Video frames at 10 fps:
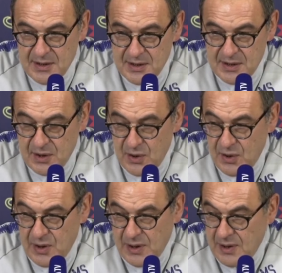
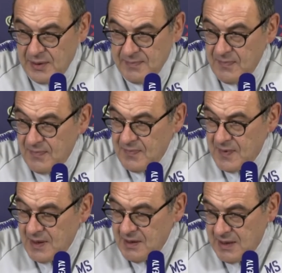So
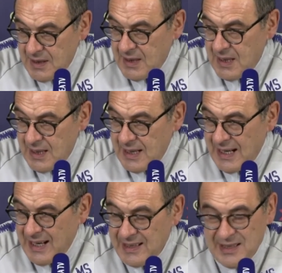
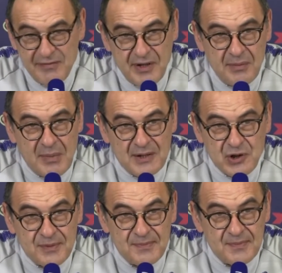I like him very much
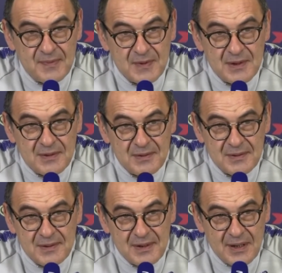
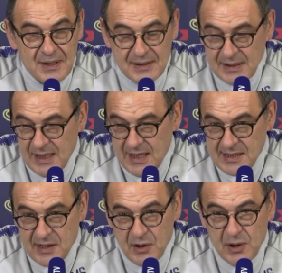
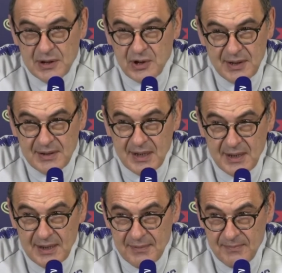as a coach
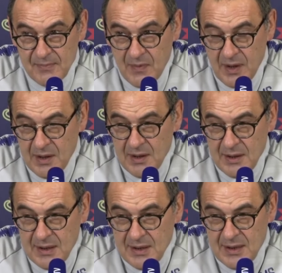and
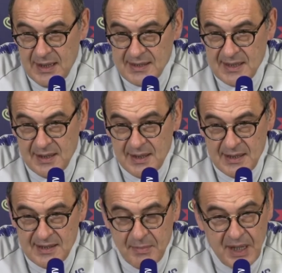as
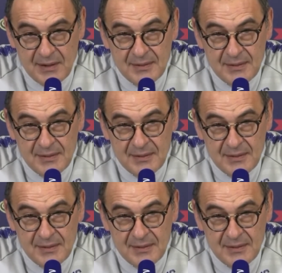a man.